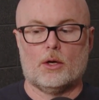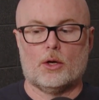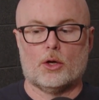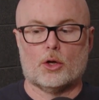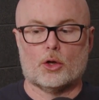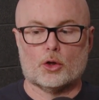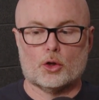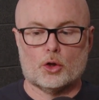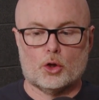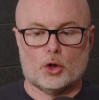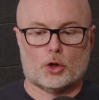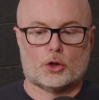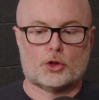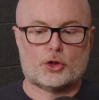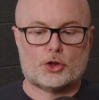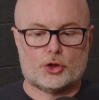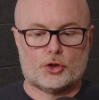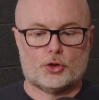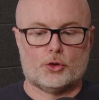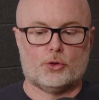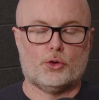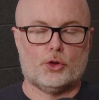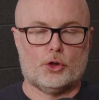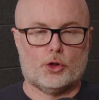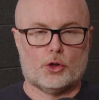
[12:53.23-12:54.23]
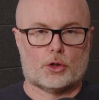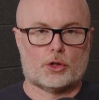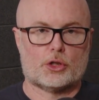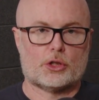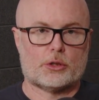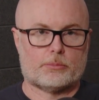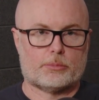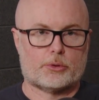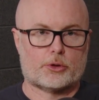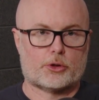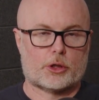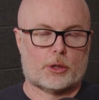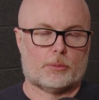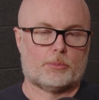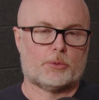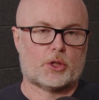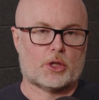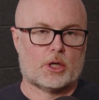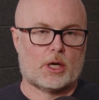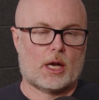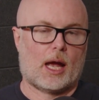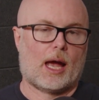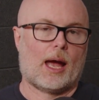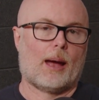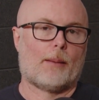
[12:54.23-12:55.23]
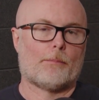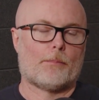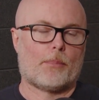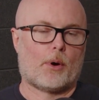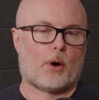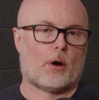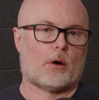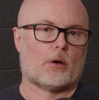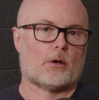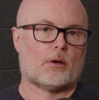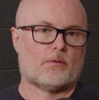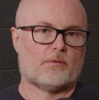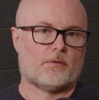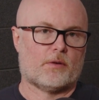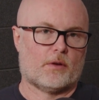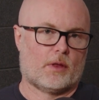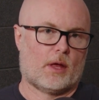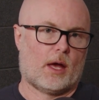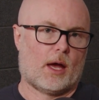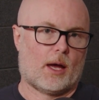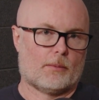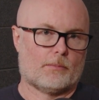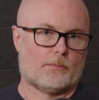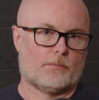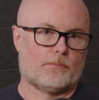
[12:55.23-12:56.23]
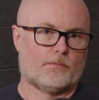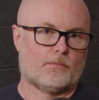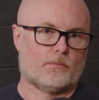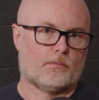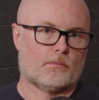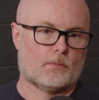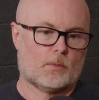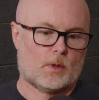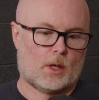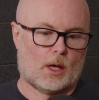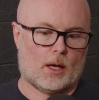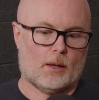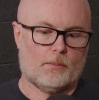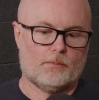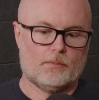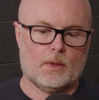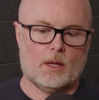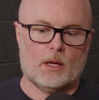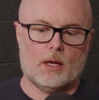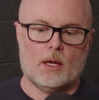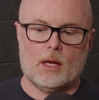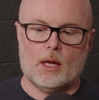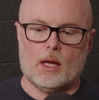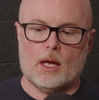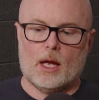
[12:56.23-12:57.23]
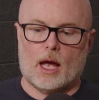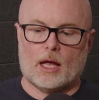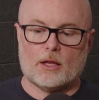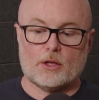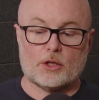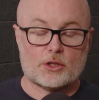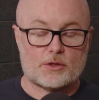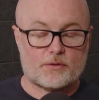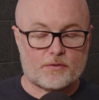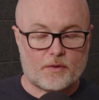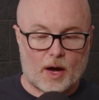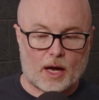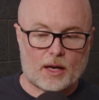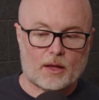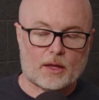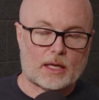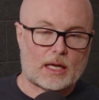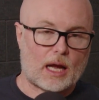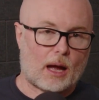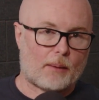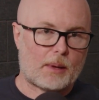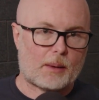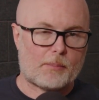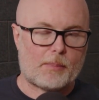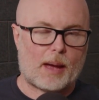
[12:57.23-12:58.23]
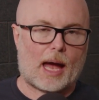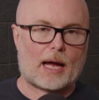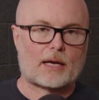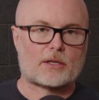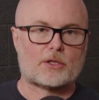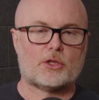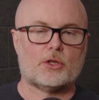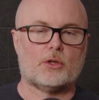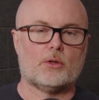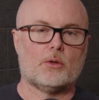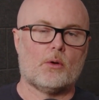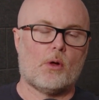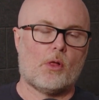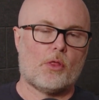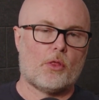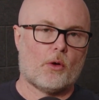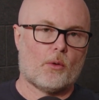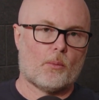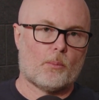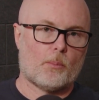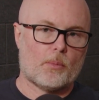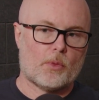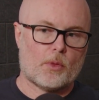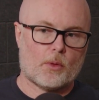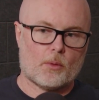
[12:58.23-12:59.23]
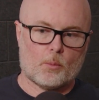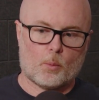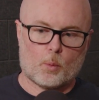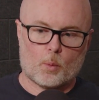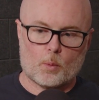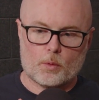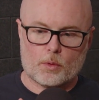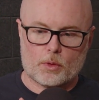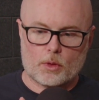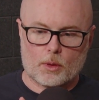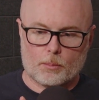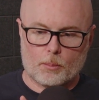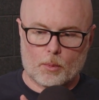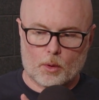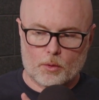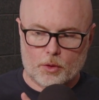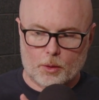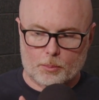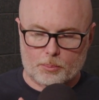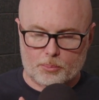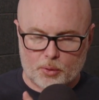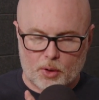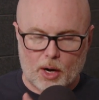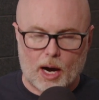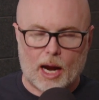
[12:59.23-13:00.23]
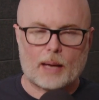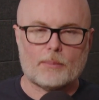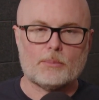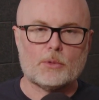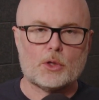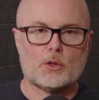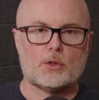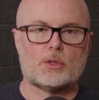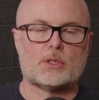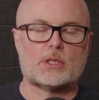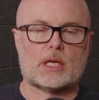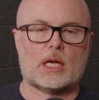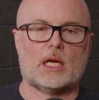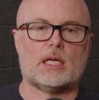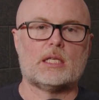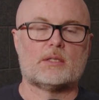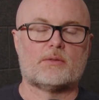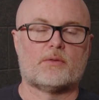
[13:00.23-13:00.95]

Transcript: look to your subscription app partner for that. Okay. And just finally coming back to the prime use case